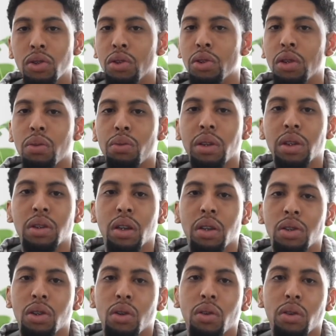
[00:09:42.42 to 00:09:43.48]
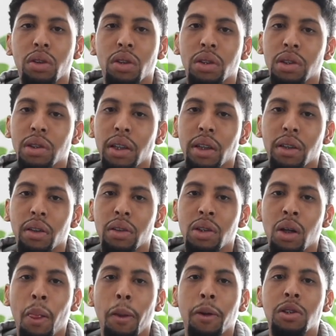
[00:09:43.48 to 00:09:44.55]
Do your research on your
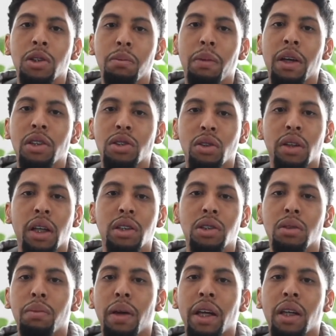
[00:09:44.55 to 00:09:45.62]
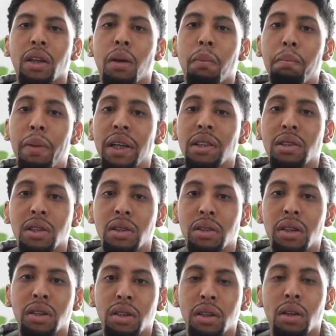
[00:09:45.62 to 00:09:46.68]
sneakers to make sure that you're making the best
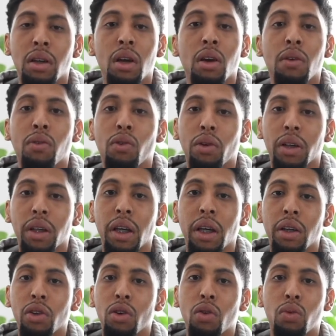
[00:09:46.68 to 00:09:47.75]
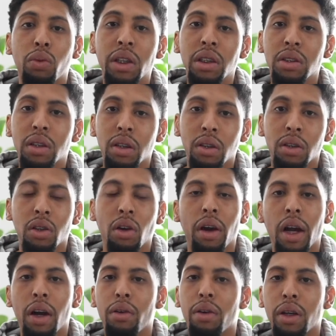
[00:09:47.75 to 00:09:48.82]
decision for, again, your region, your
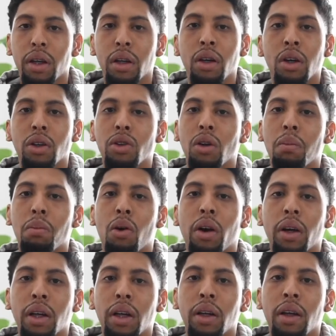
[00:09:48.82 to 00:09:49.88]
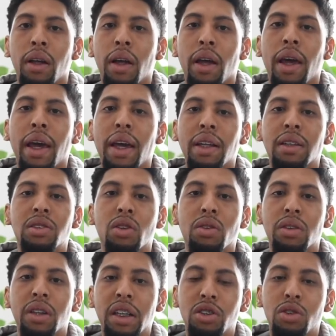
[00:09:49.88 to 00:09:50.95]
area, your market, and
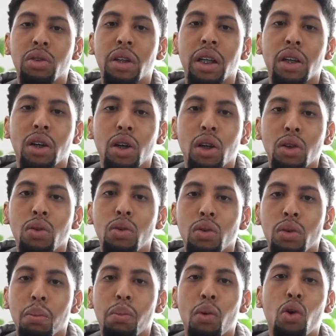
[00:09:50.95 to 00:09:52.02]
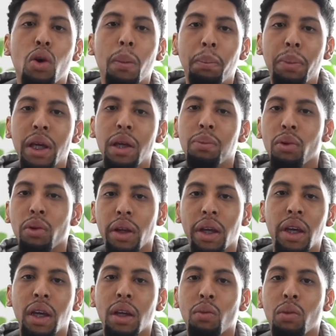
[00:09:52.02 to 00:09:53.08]
so that you can include more people
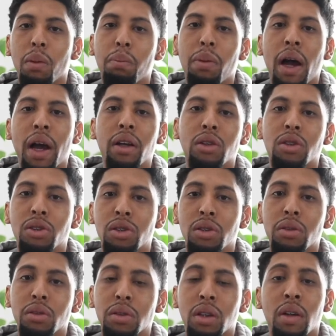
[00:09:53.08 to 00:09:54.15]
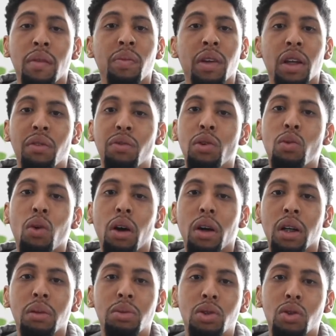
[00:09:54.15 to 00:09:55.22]
in with buying your shoes. If you
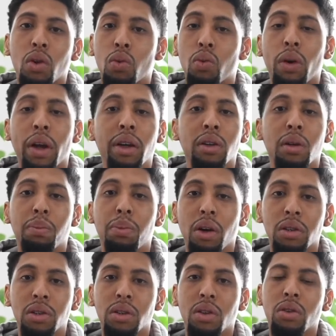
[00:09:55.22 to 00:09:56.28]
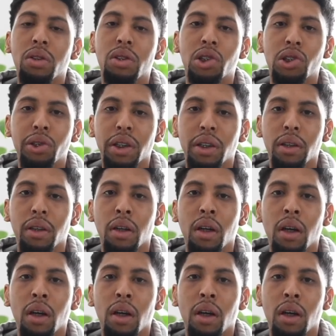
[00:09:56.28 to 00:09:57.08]
walk up to a random person on the street,